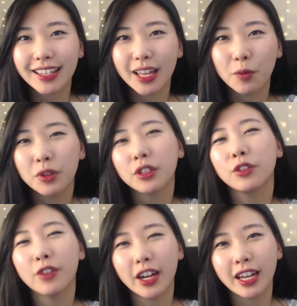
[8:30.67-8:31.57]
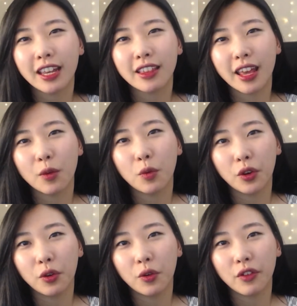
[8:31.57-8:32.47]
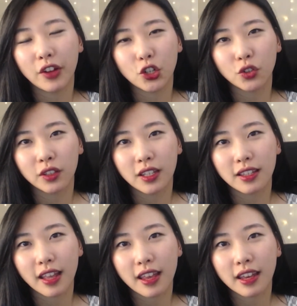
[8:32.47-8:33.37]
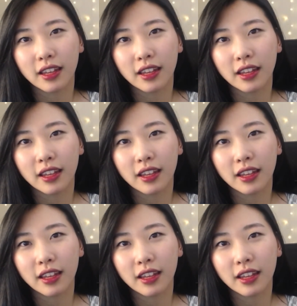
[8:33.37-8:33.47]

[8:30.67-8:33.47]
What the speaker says: and when they're ready, they will eventually say it.